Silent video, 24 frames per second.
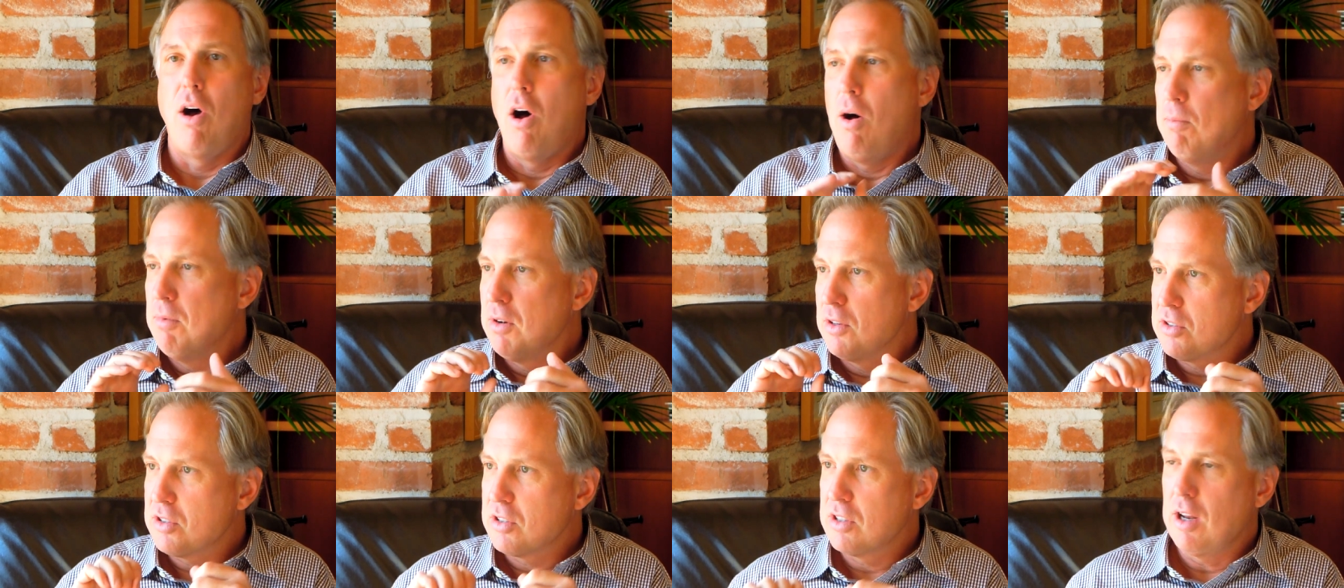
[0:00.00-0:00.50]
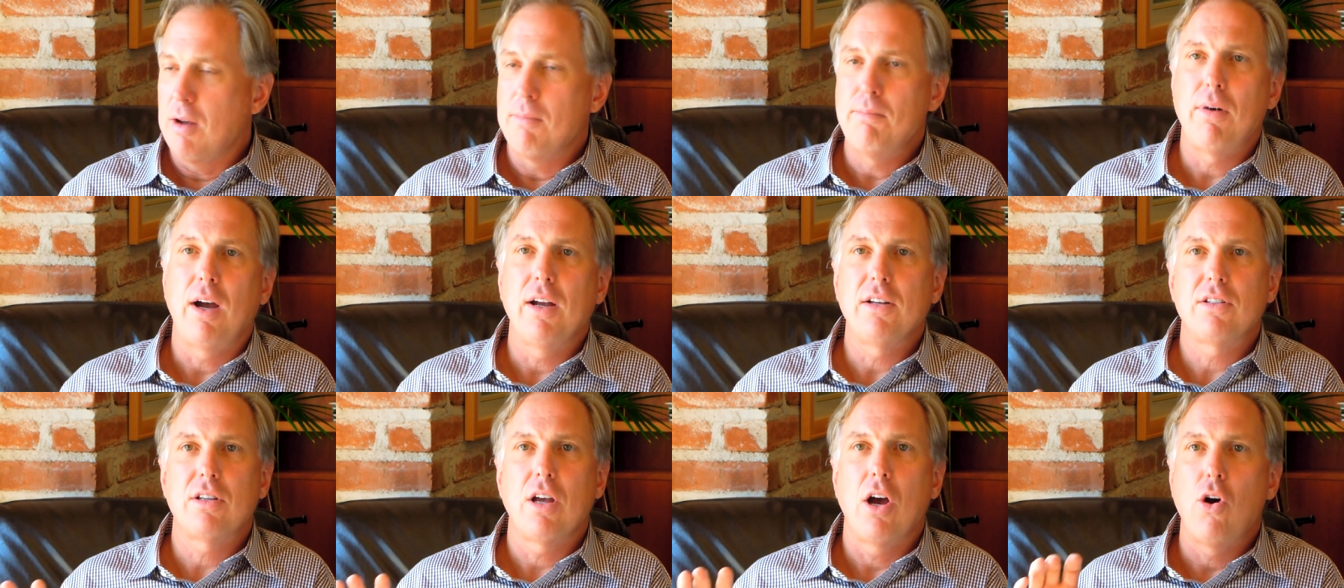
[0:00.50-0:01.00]
I'm going to stub
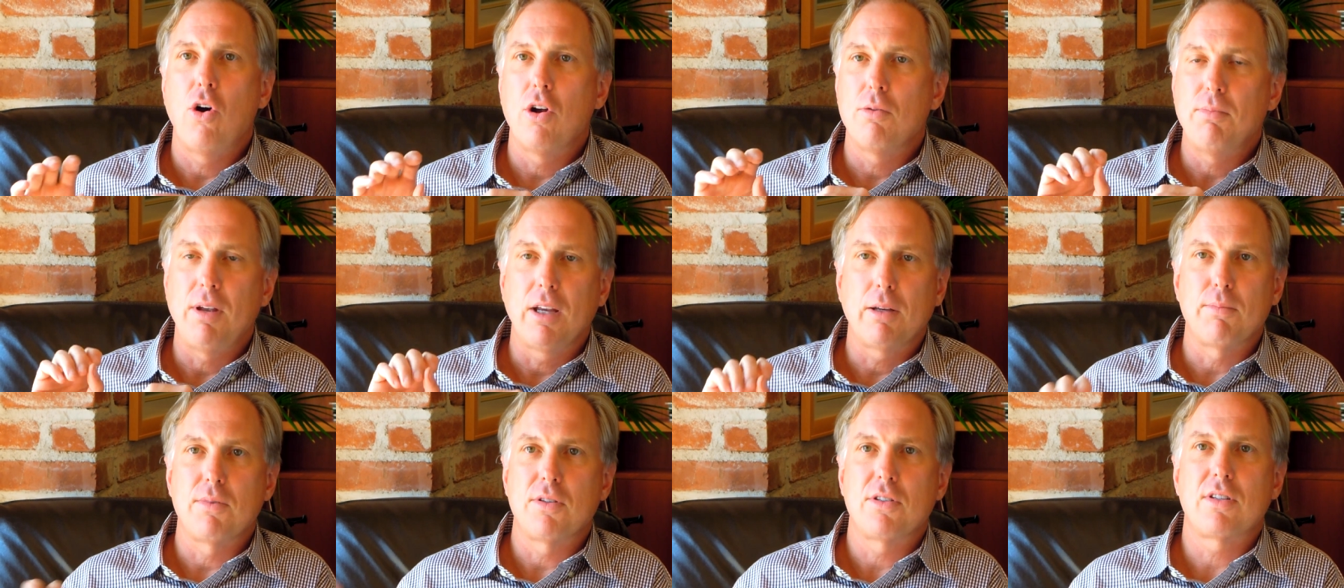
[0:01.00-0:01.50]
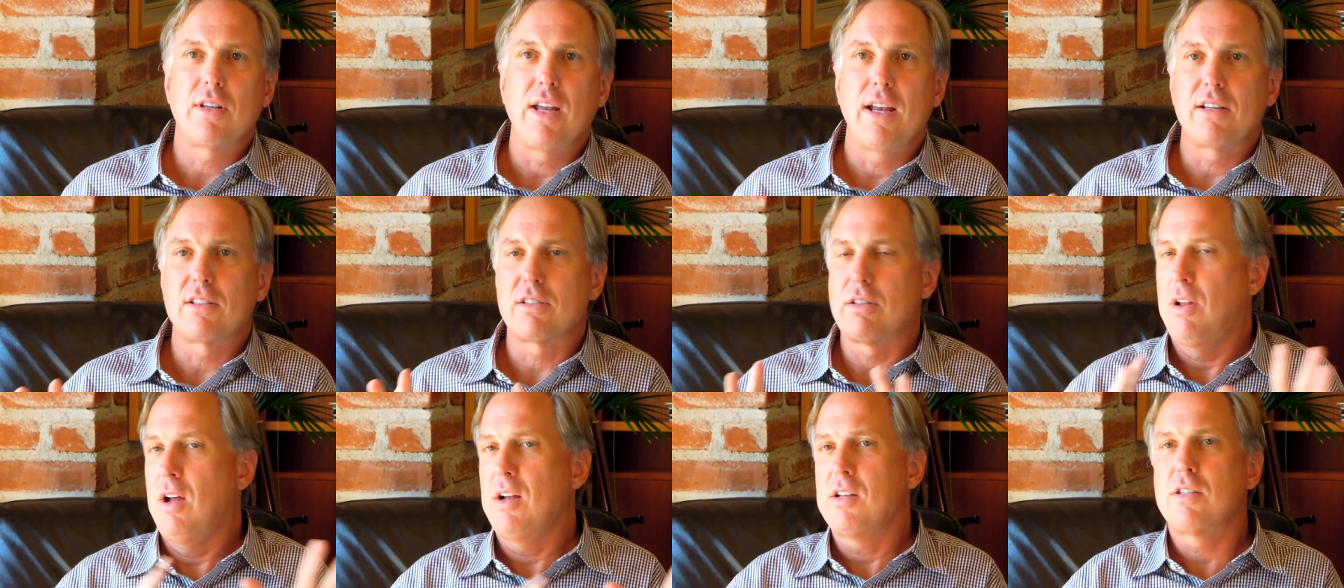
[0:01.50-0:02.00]
my toe and make
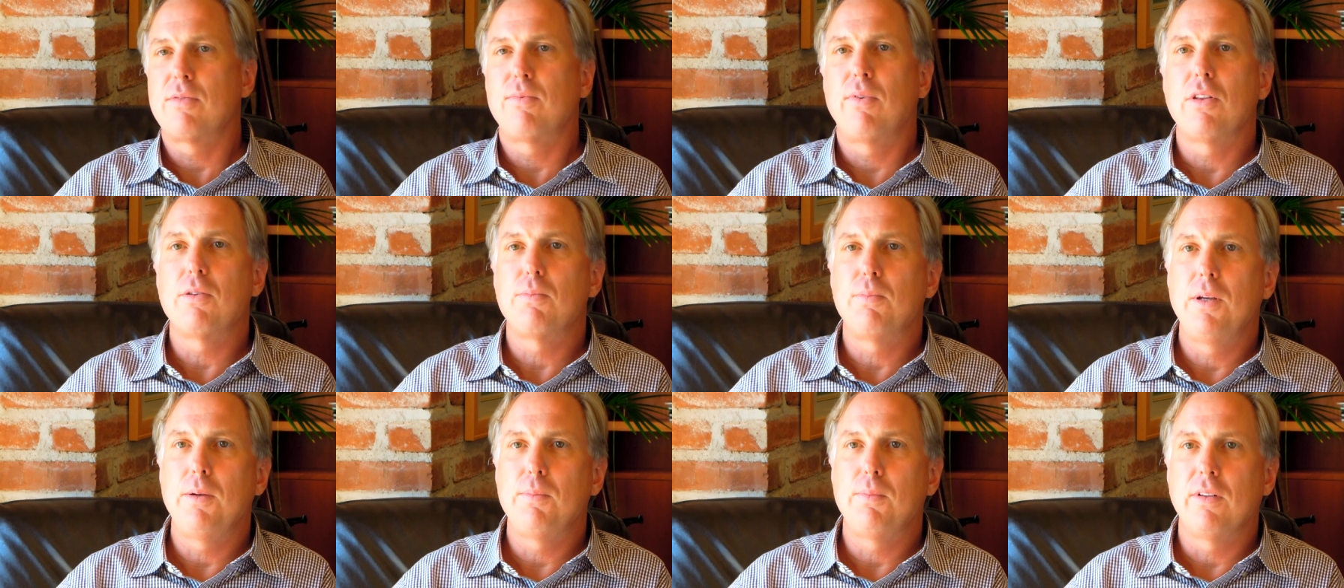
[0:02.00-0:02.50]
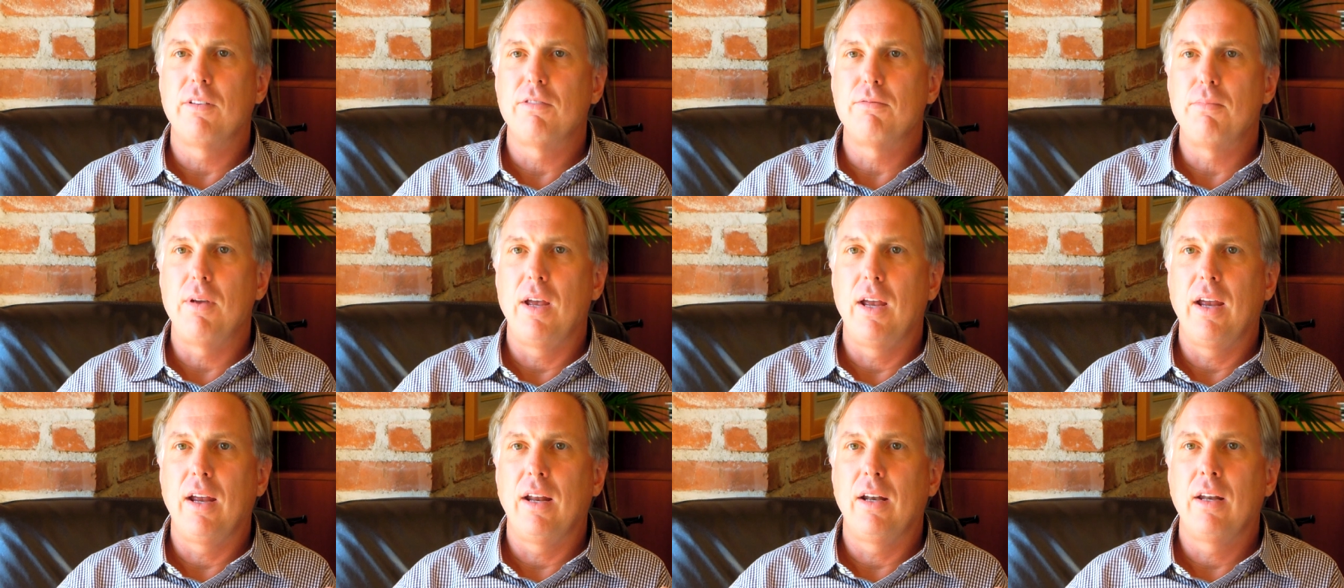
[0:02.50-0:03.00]
mistakes lots of other people
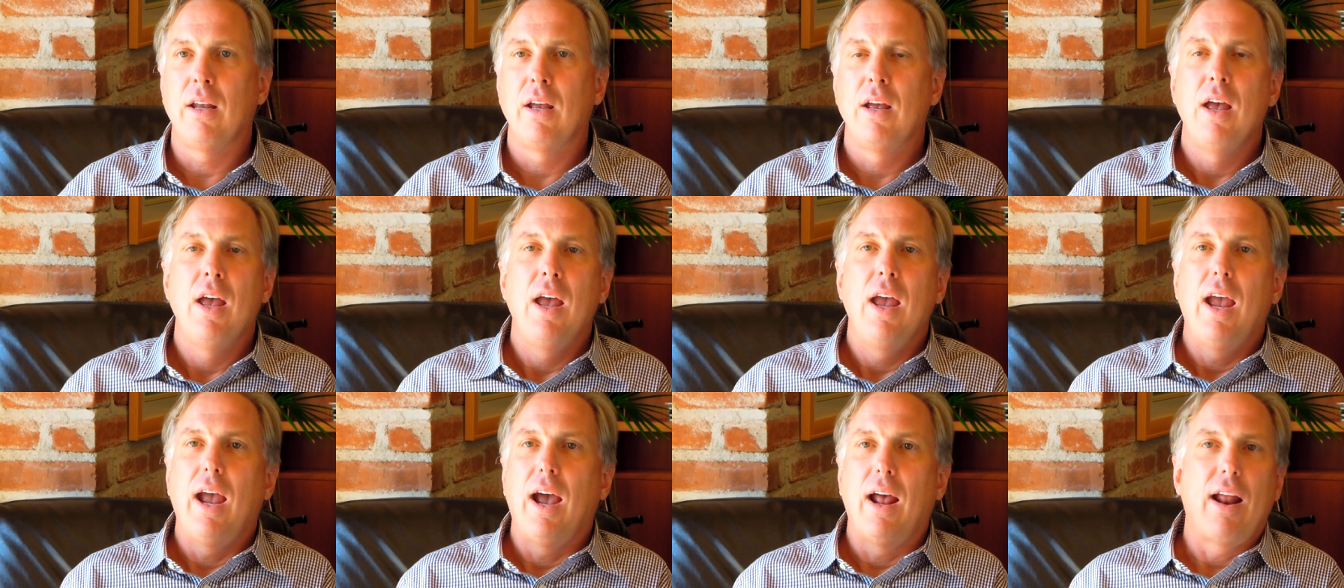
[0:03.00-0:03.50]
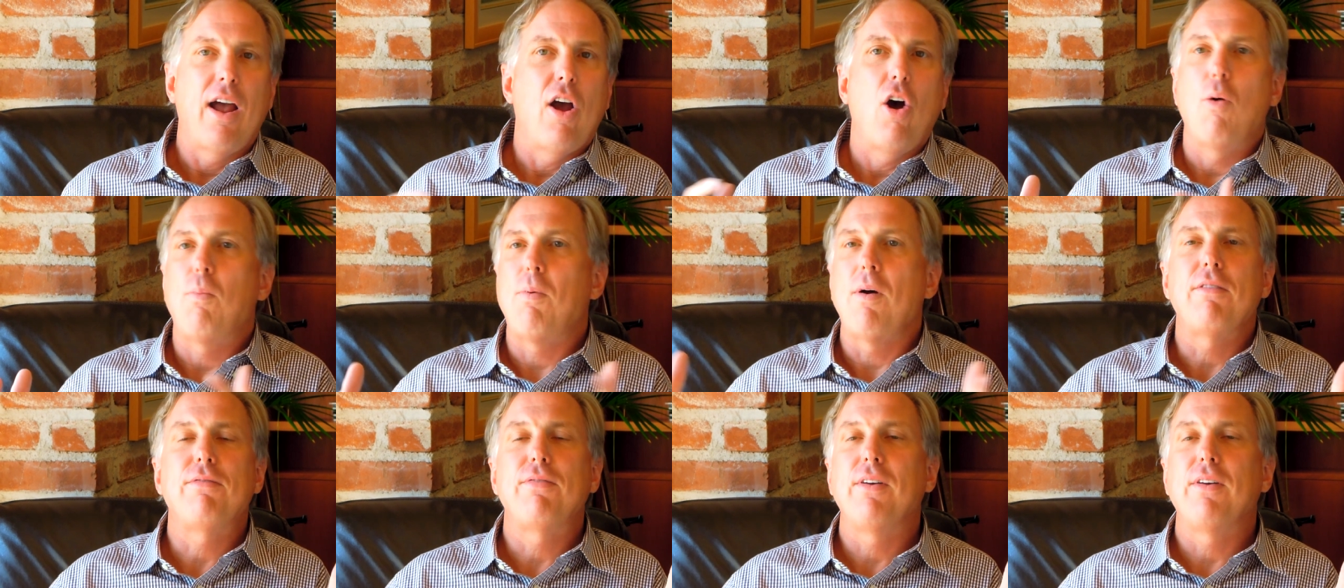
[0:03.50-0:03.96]
have made, and I hope